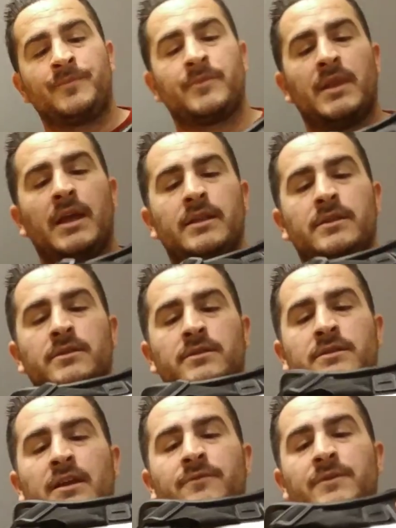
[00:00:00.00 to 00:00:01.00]
That
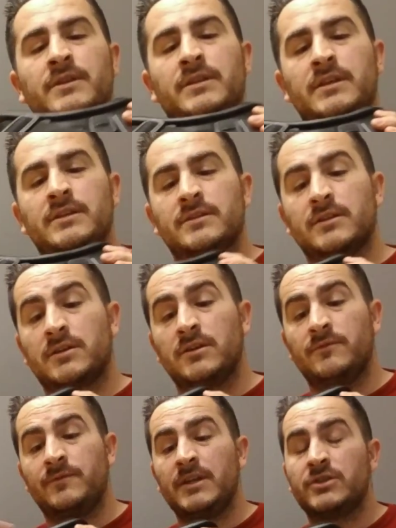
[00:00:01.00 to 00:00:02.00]
definitely is a
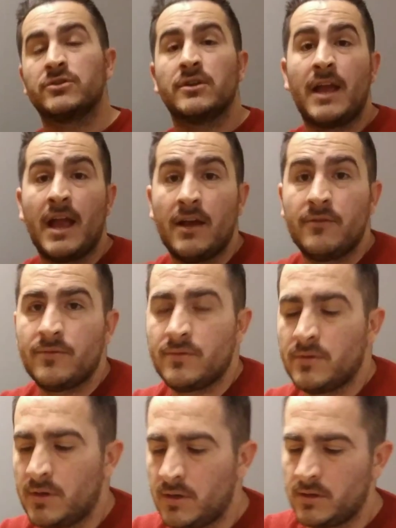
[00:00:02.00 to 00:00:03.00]
good feature to have
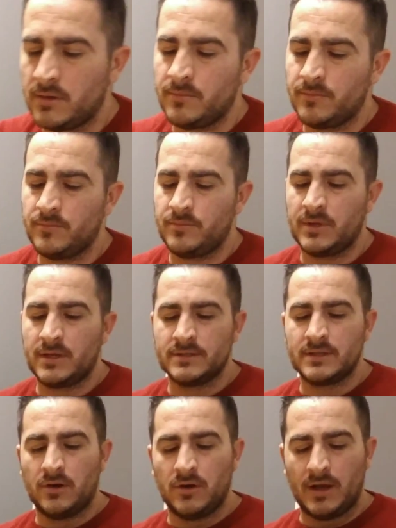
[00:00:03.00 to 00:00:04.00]
because
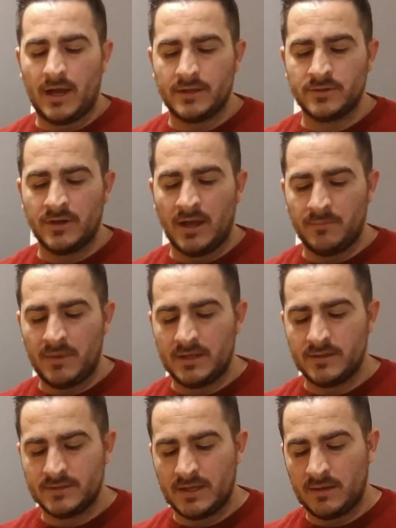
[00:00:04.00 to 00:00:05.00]
all eyes are not made
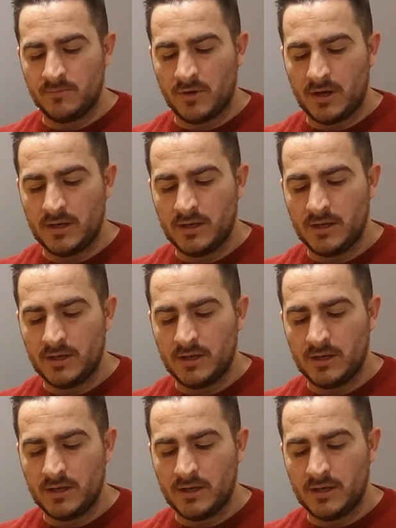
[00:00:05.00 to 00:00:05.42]
the same, right?